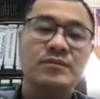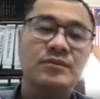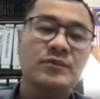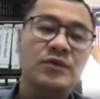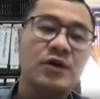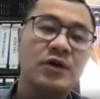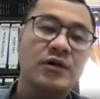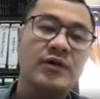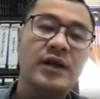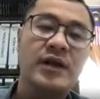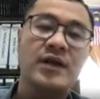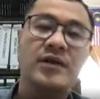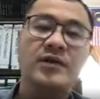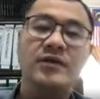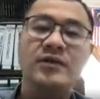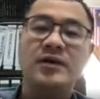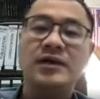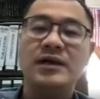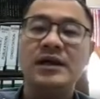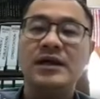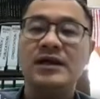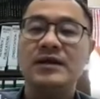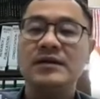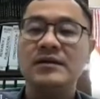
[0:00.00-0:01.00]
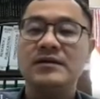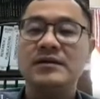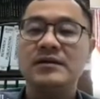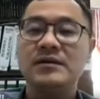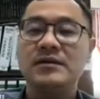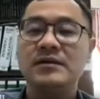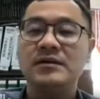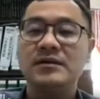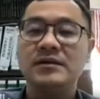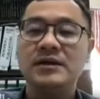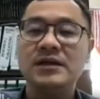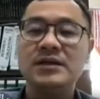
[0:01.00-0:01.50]
correct or not.
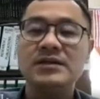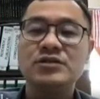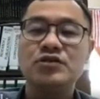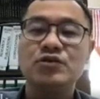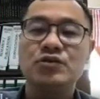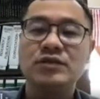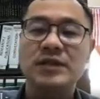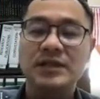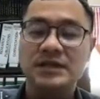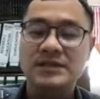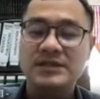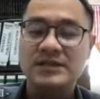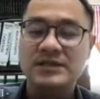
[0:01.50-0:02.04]
Okay, so that is